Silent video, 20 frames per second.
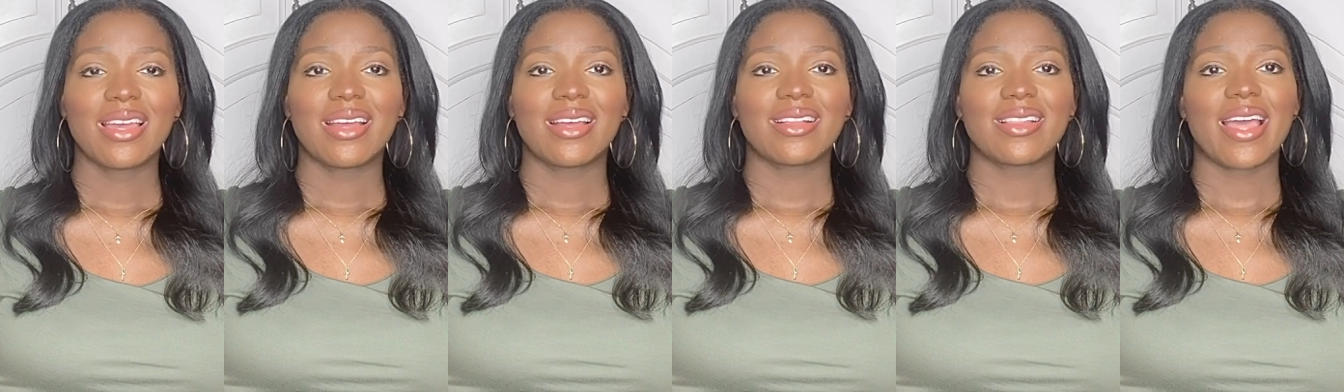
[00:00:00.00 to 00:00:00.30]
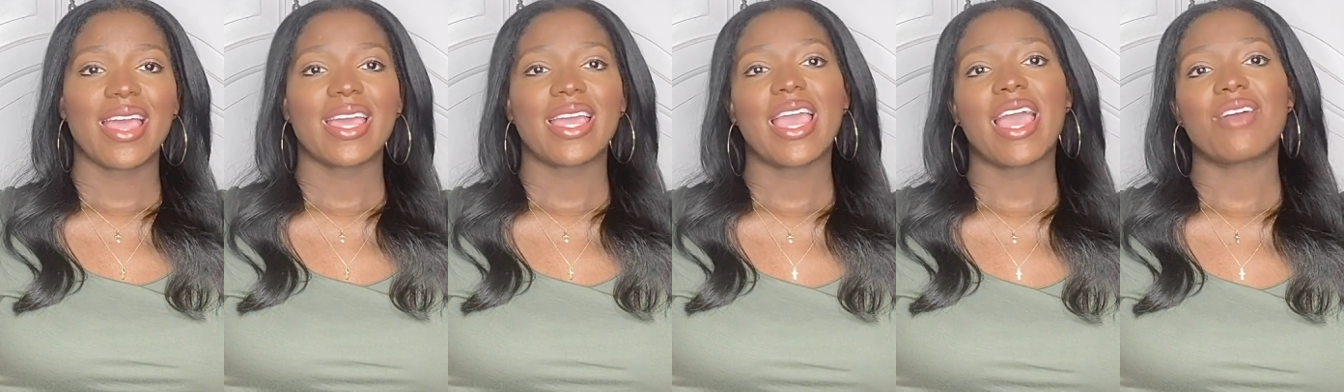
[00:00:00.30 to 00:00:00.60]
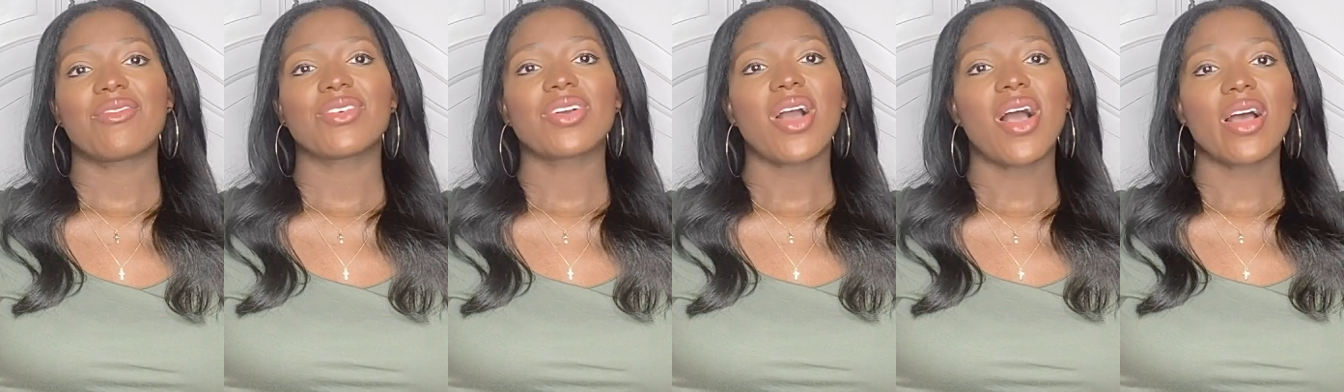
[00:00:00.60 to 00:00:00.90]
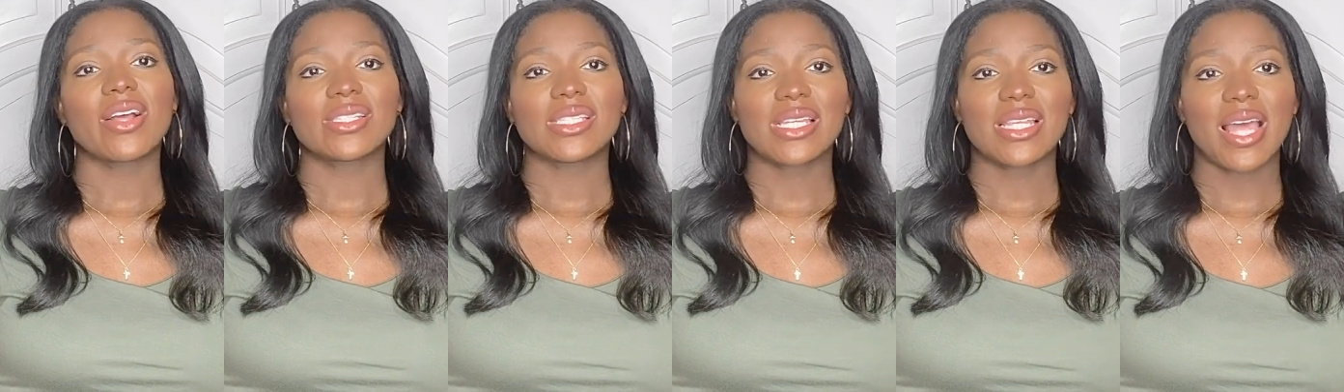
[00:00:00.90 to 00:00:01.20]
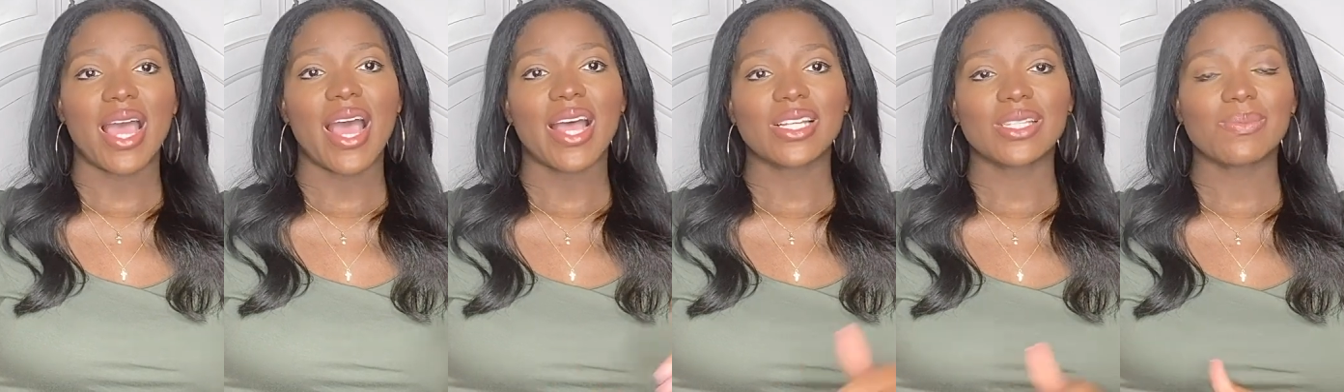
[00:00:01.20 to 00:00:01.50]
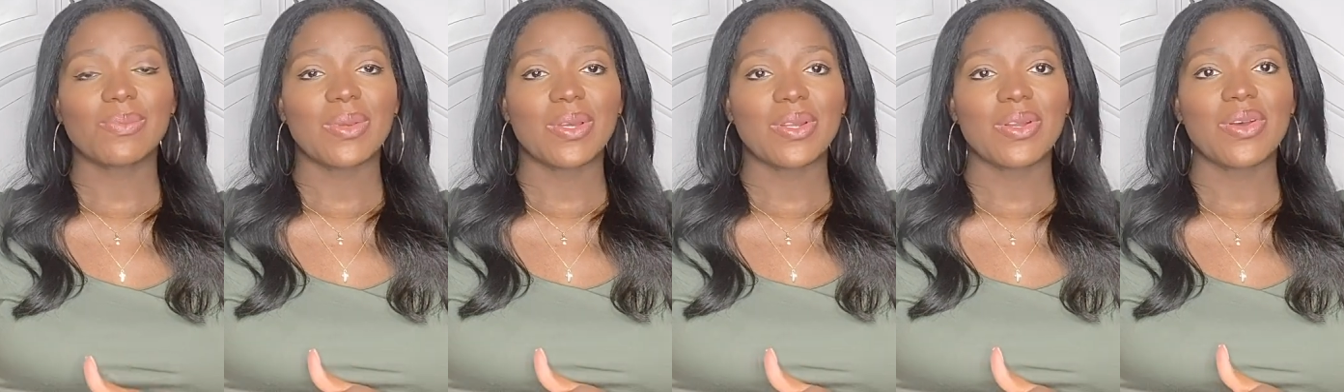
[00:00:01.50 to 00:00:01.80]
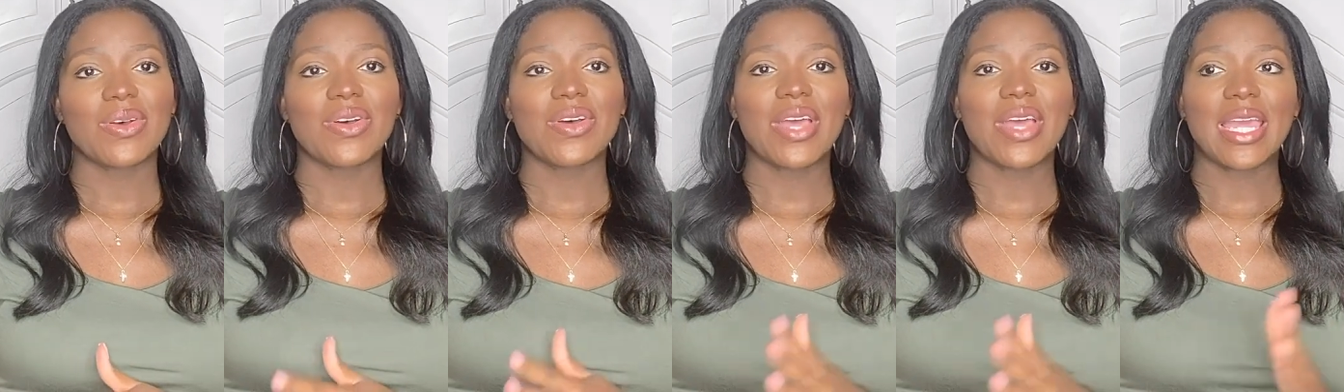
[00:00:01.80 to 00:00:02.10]
like have gone to the
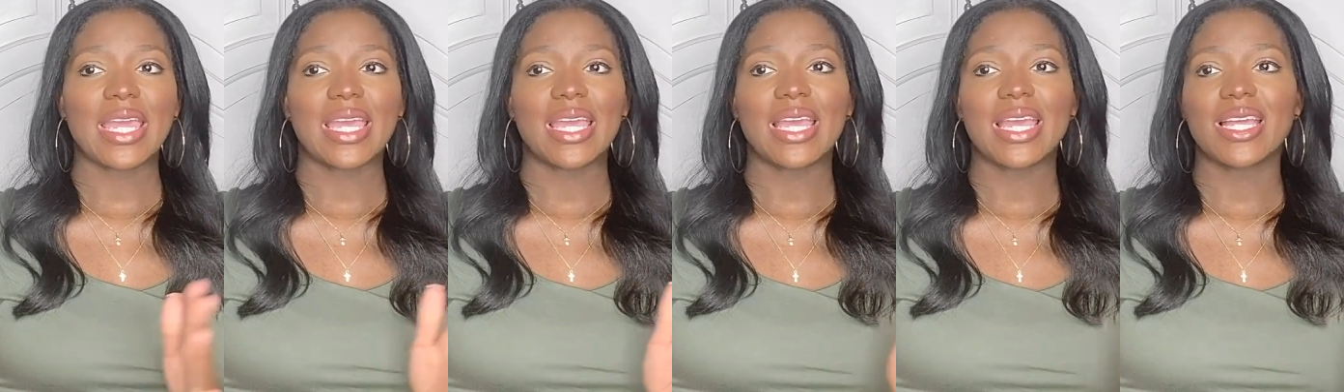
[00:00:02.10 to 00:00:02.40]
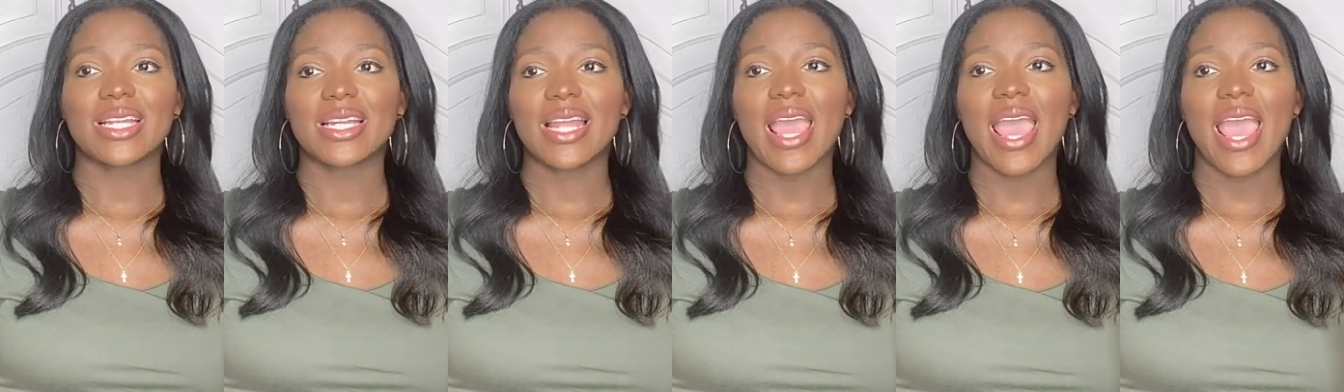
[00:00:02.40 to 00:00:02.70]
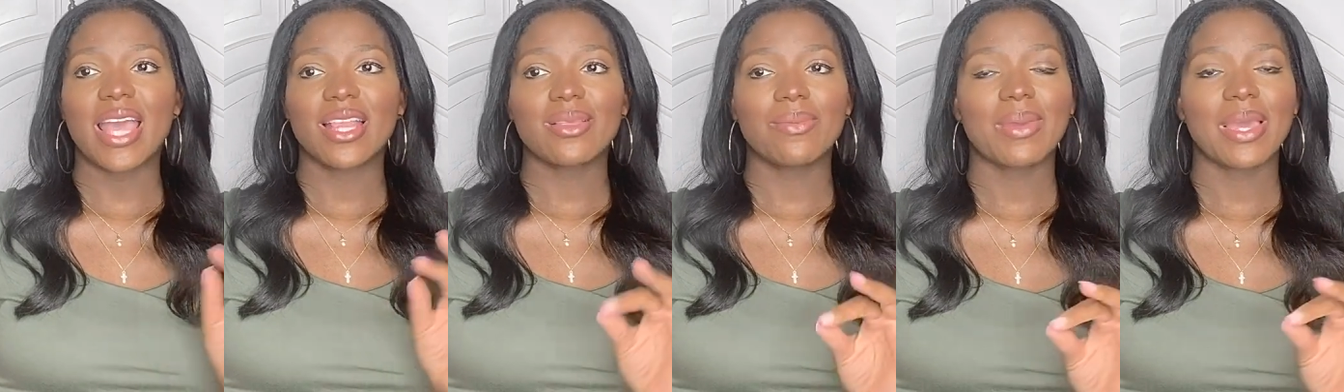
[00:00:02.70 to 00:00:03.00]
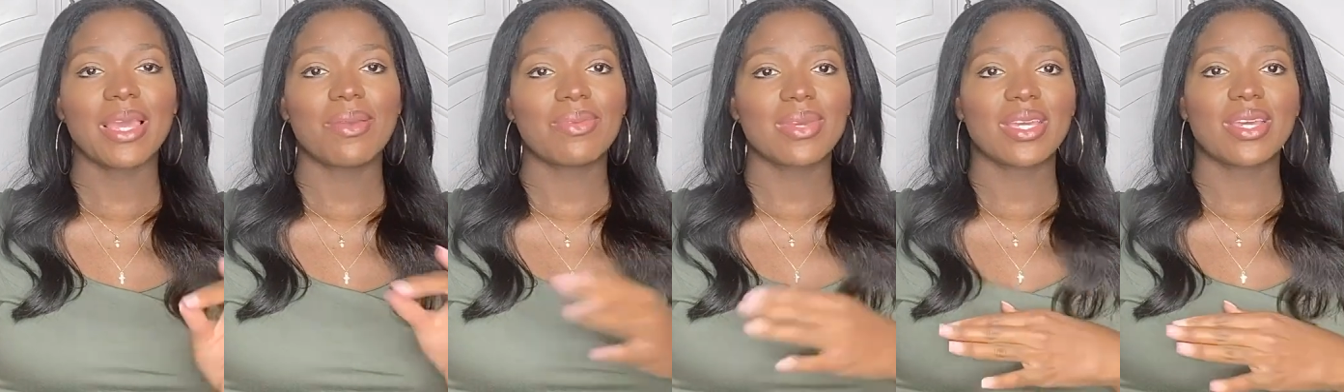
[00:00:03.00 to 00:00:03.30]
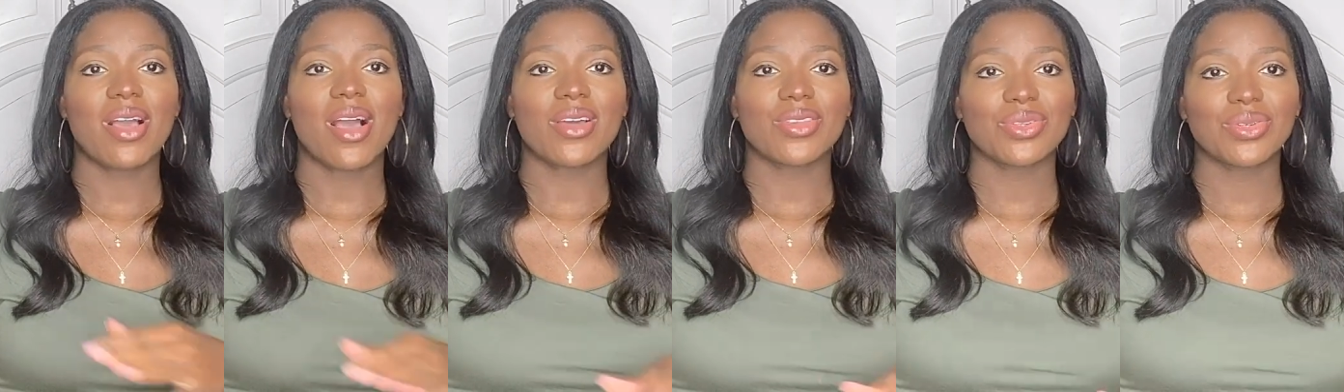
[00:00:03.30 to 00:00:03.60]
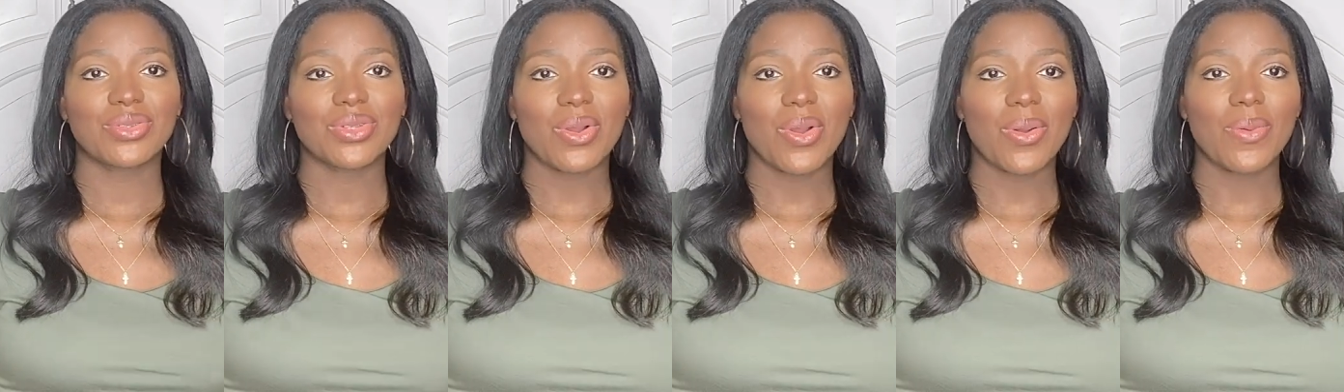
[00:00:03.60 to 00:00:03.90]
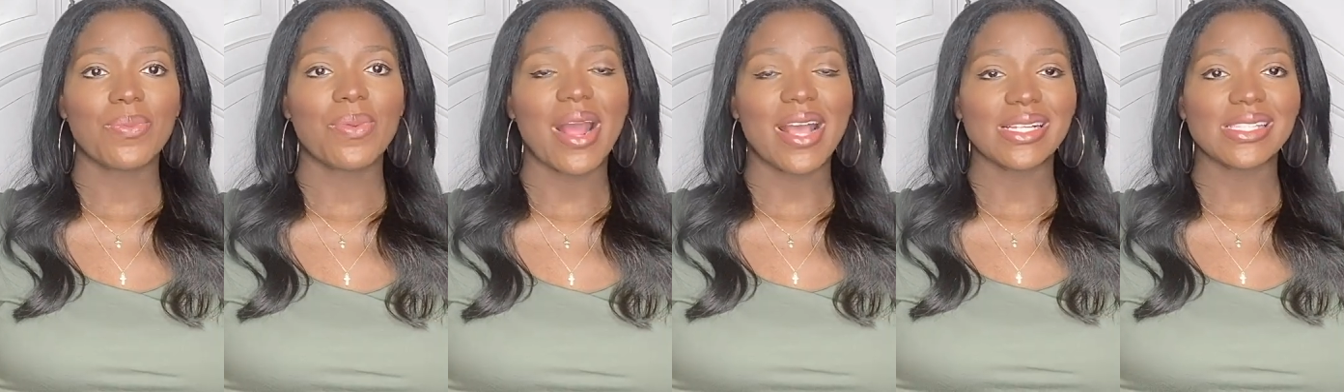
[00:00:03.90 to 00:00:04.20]
hospital and had the baby, gone through the whole
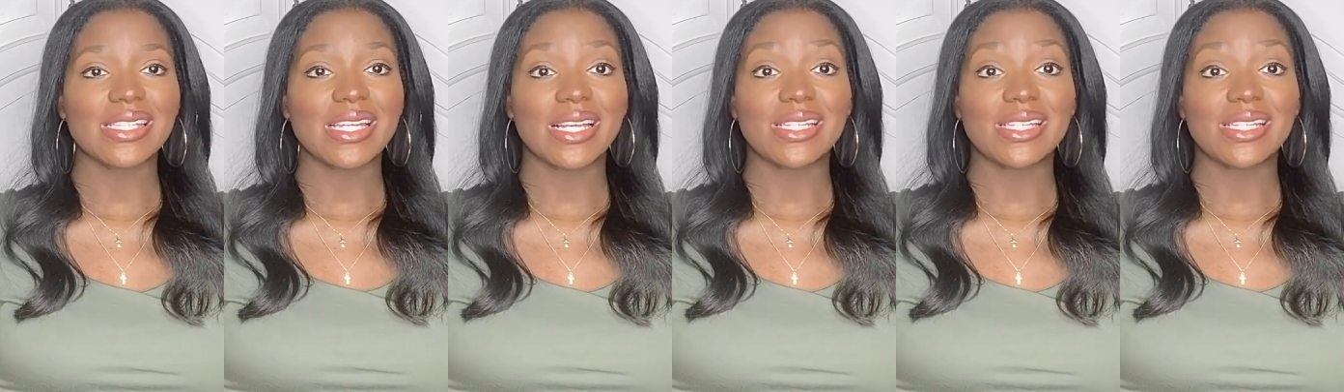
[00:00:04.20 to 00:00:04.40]
process,